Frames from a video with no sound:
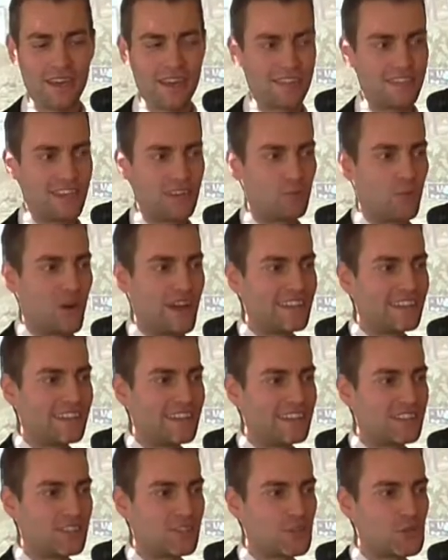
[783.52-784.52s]
That when
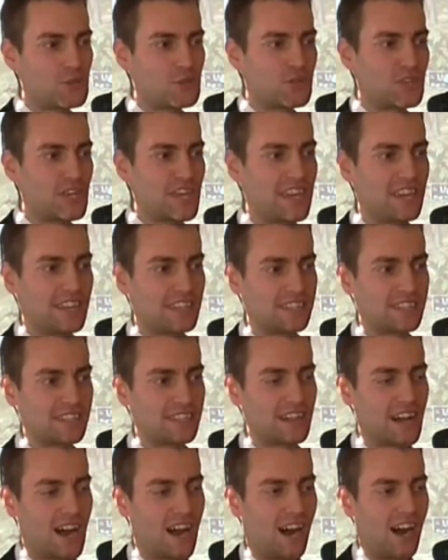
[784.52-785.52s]
these two things
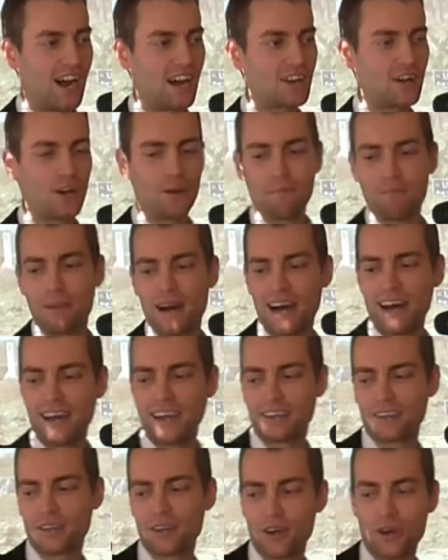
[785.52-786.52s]
are
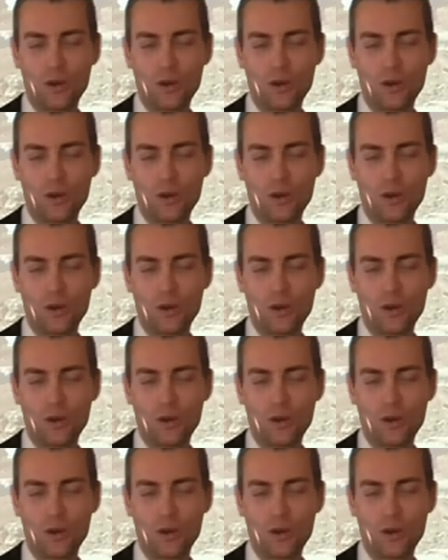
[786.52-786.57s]
combined